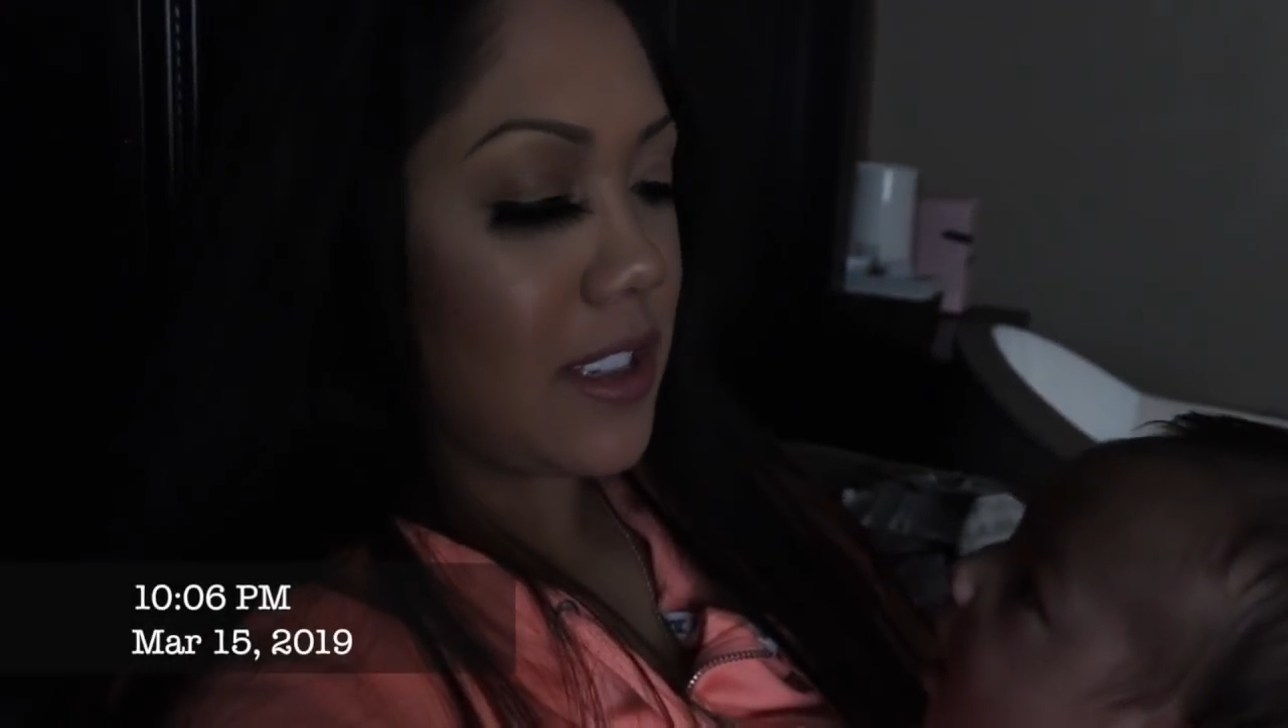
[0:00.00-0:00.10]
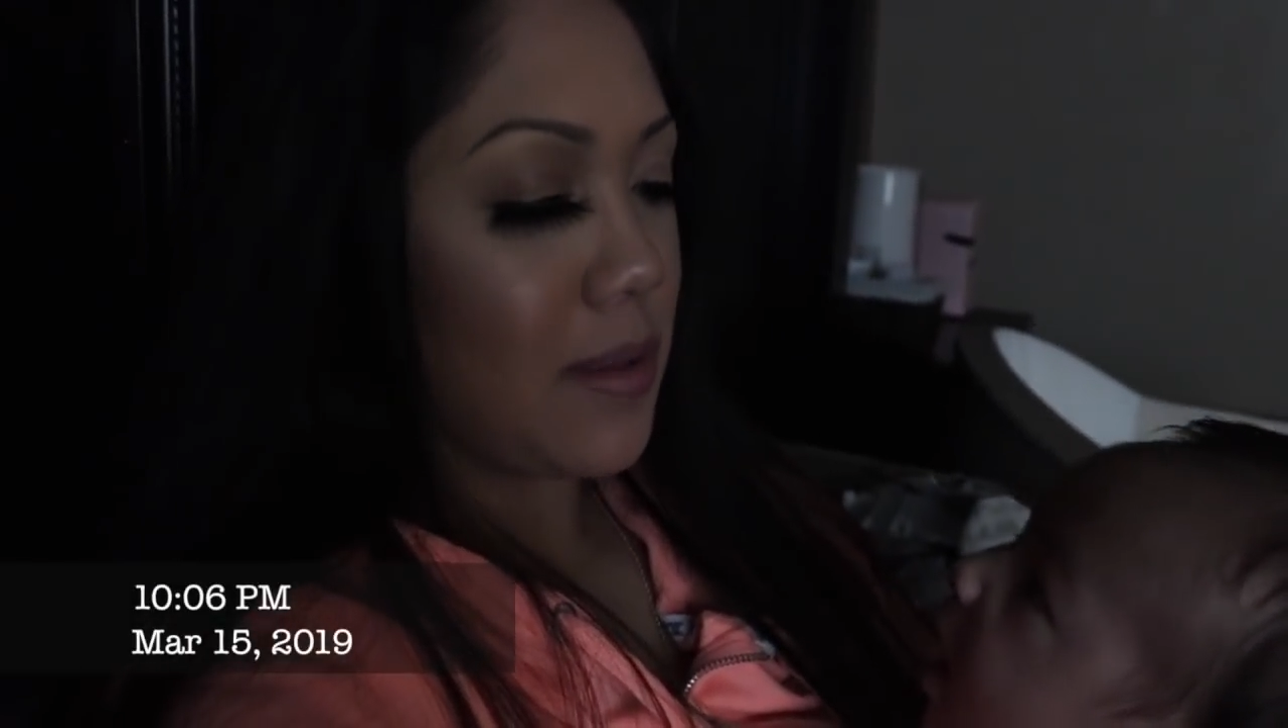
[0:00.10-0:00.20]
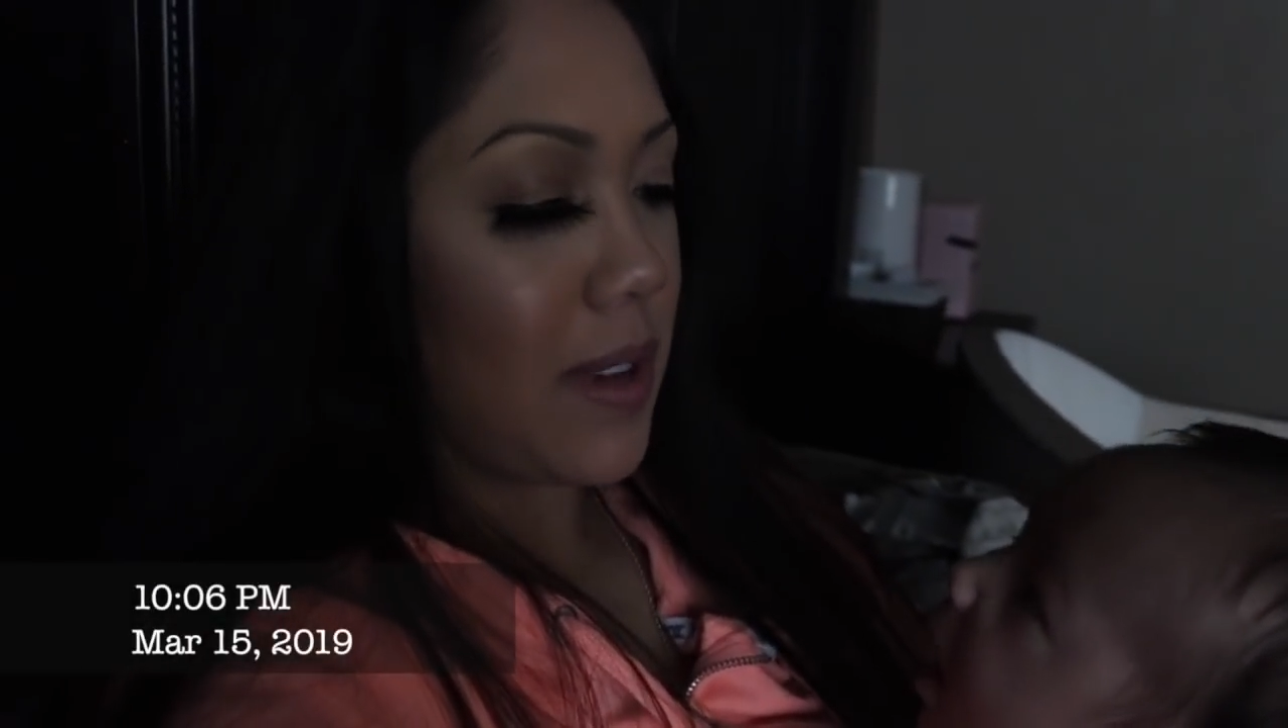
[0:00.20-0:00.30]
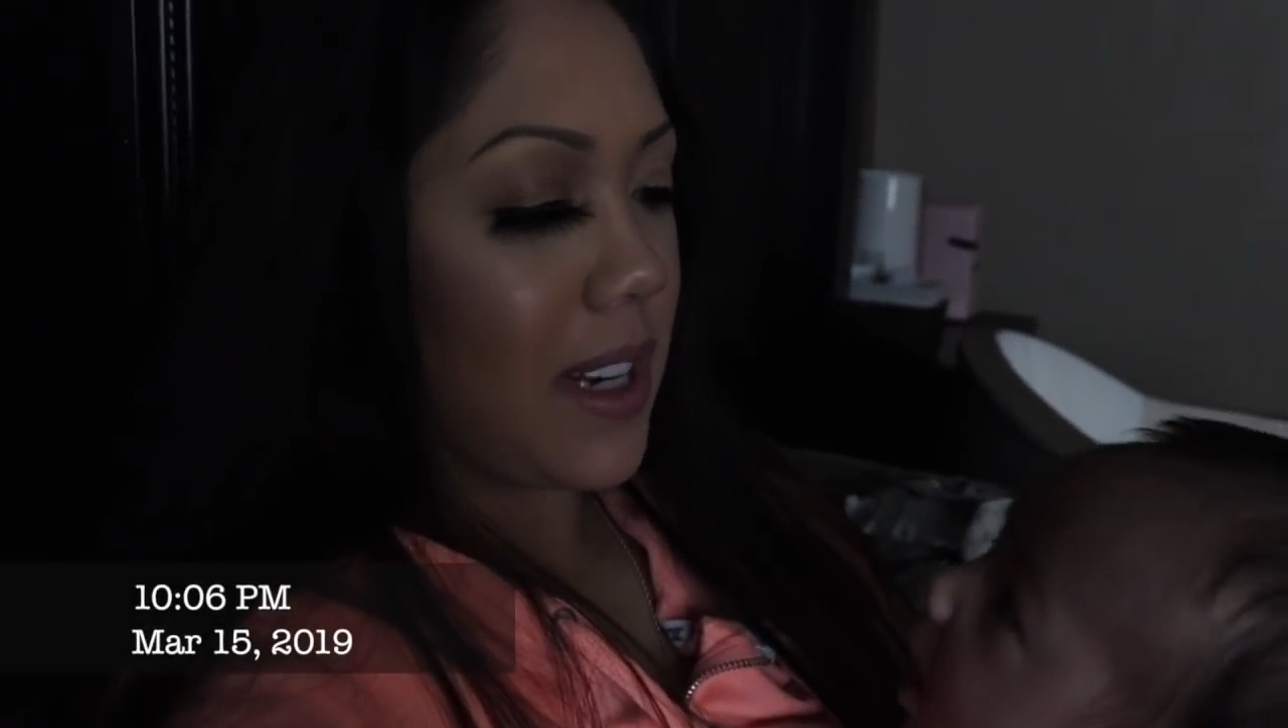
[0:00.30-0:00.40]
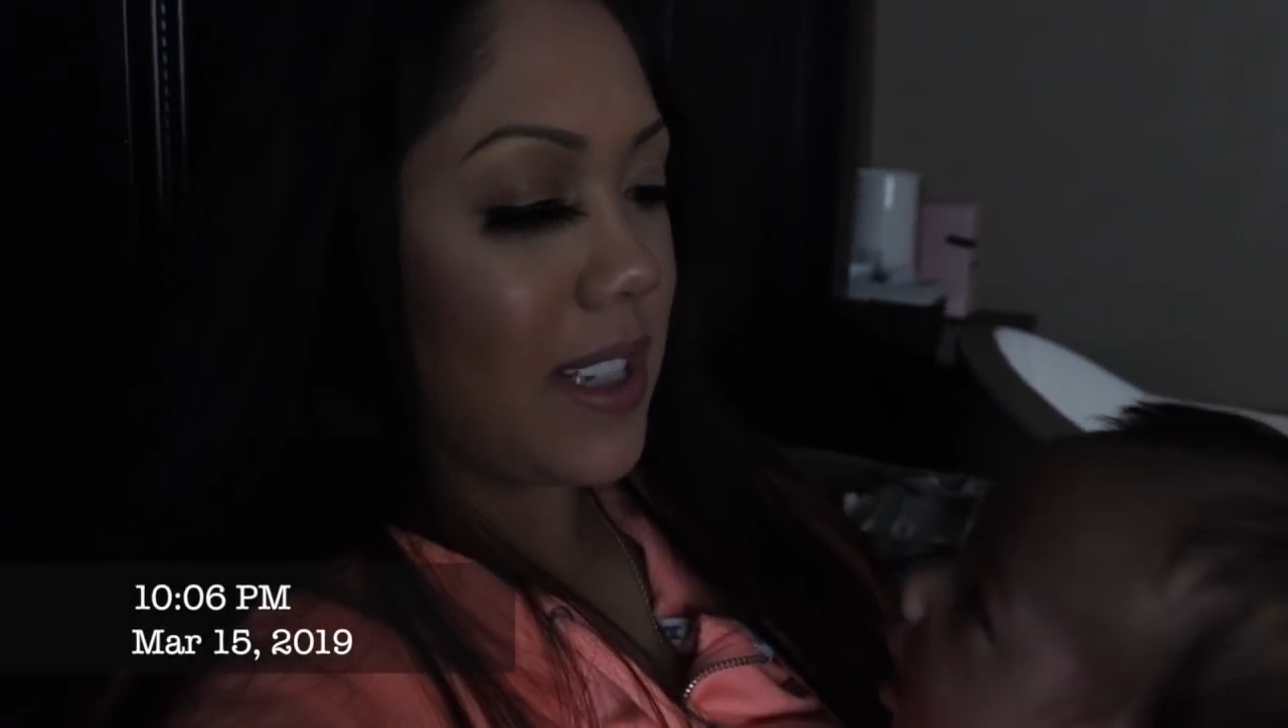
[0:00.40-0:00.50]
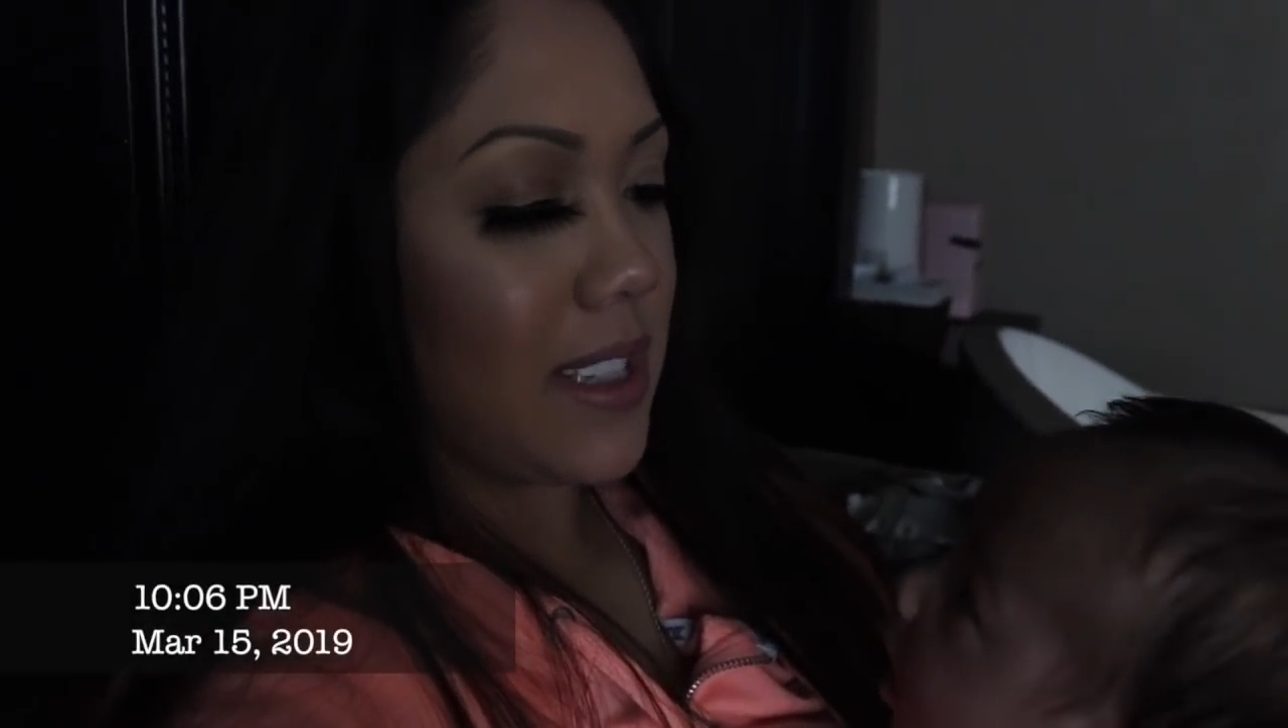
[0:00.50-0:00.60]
just wanting